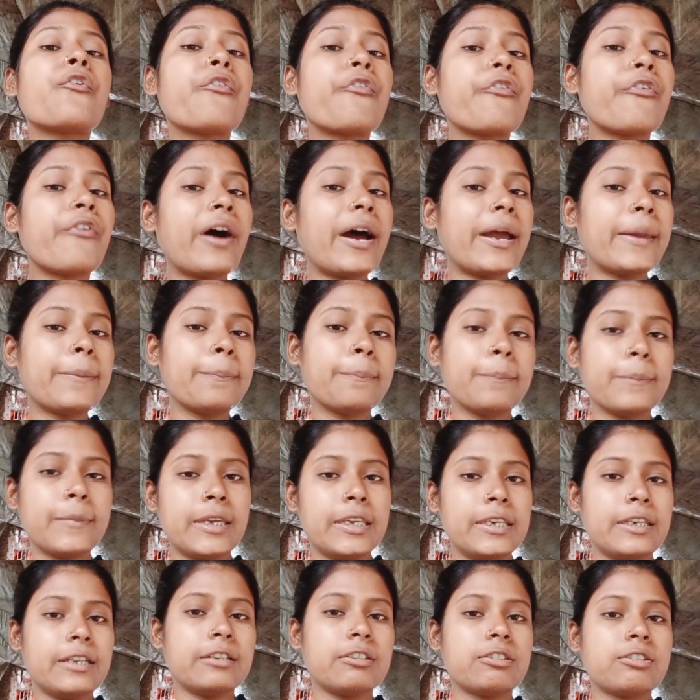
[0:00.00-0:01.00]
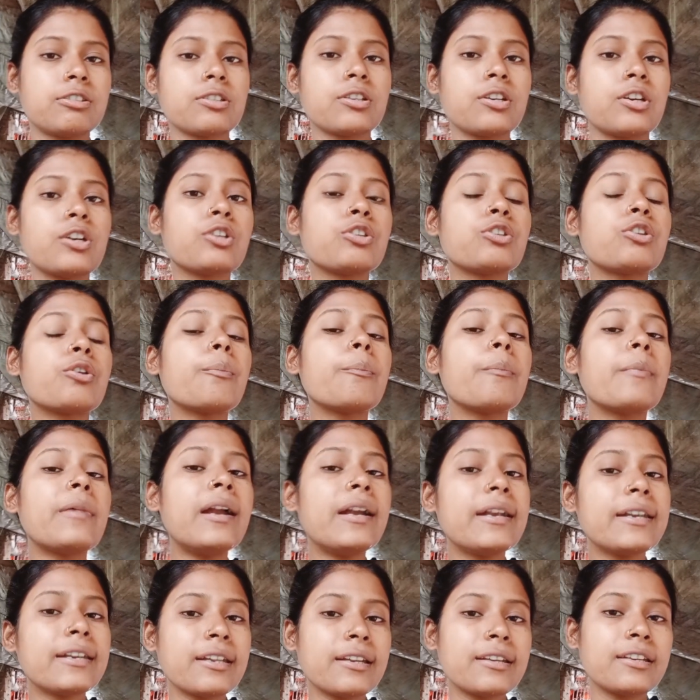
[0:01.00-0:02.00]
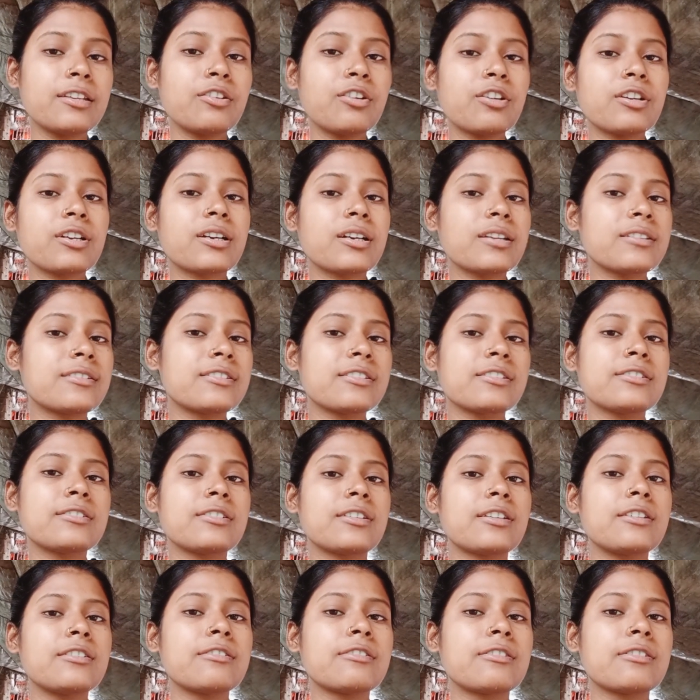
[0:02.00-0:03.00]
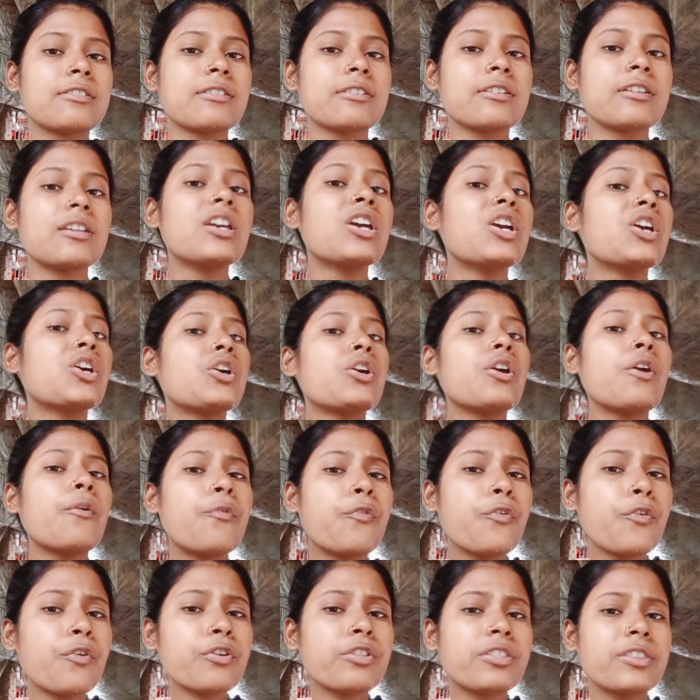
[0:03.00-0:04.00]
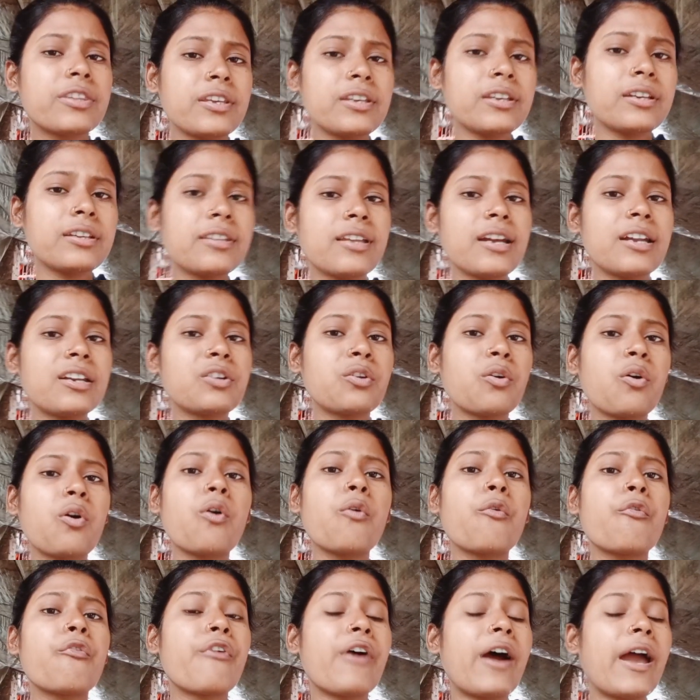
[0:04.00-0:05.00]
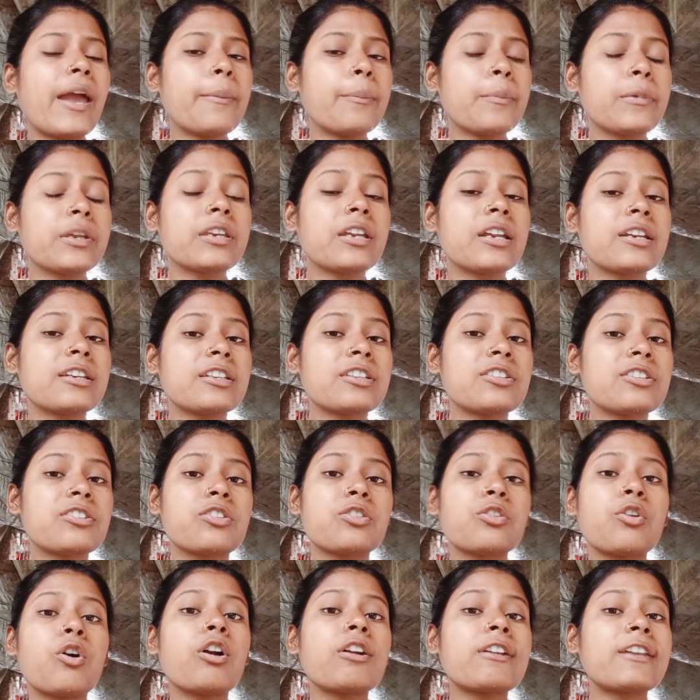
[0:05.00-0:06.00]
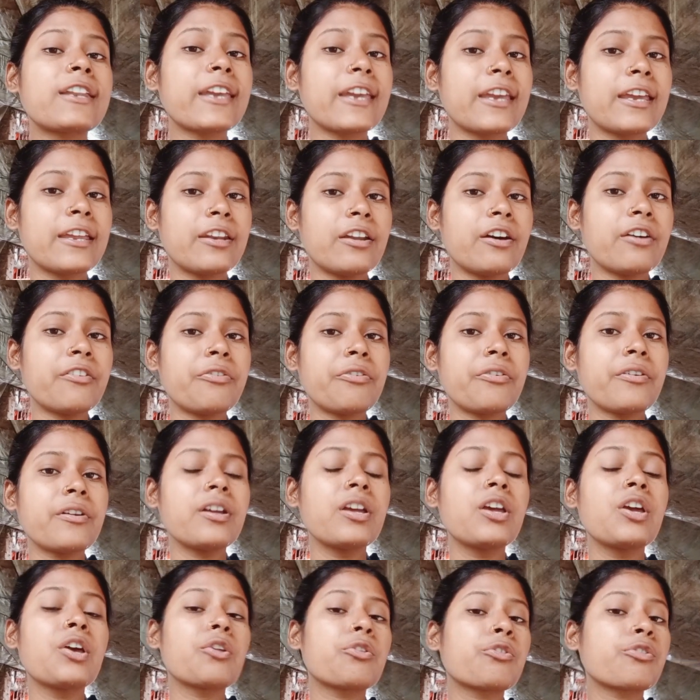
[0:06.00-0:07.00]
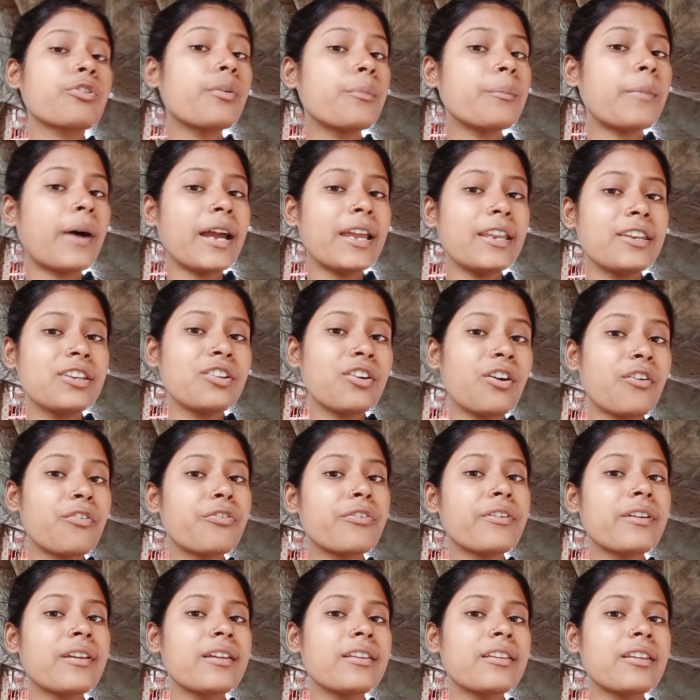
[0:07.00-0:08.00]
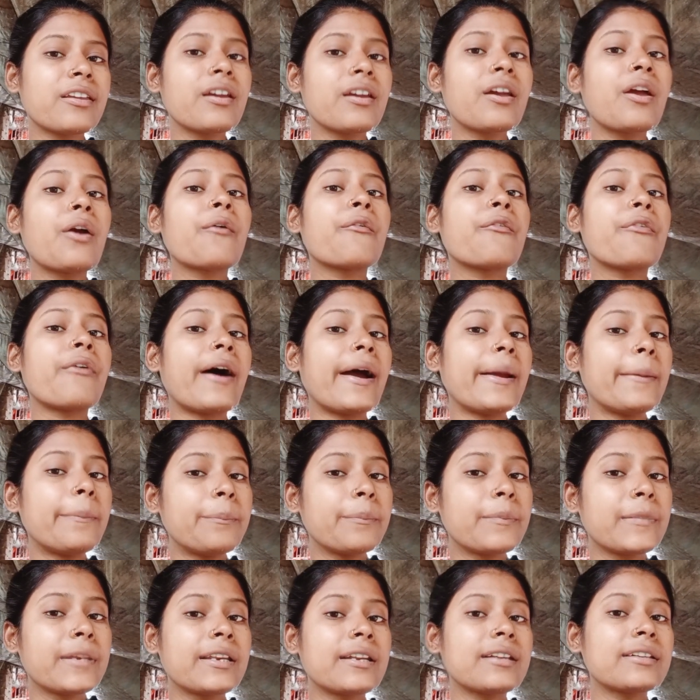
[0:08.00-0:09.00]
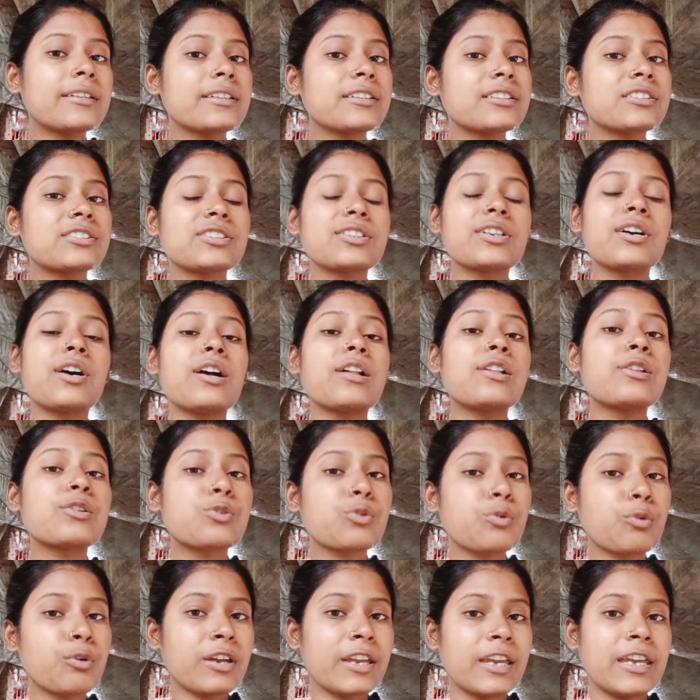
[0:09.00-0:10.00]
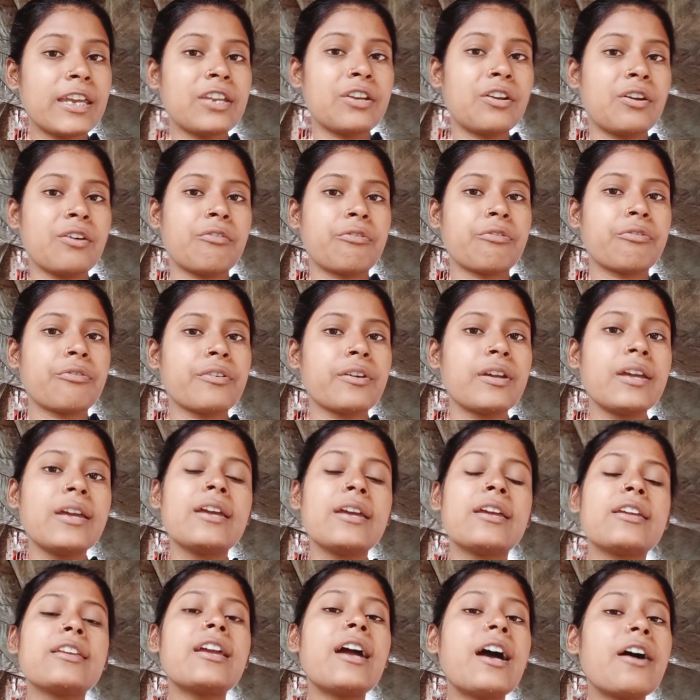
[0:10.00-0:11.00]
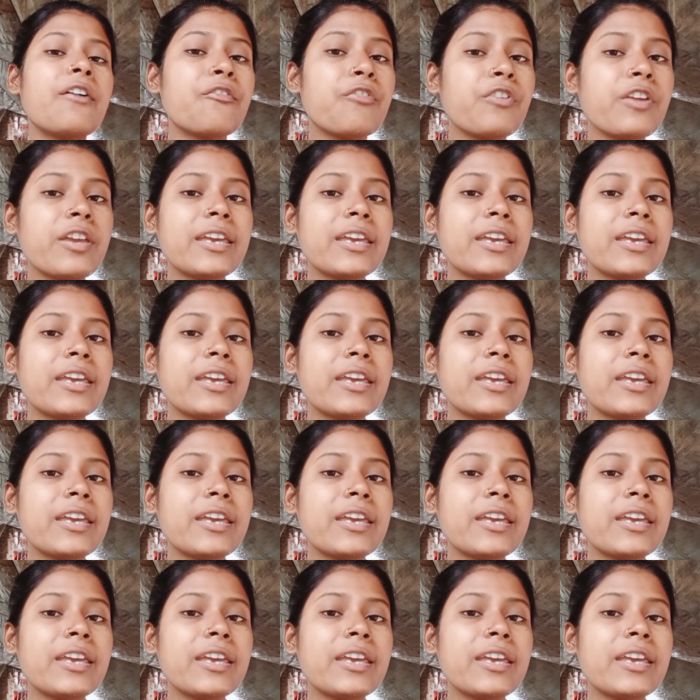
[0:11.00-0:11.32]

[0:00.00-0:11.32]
5 minutes to maintain your consistency. If you think that 5 minutes is not enough, so my dear friend, 5 minutes is also enough. Yeah, we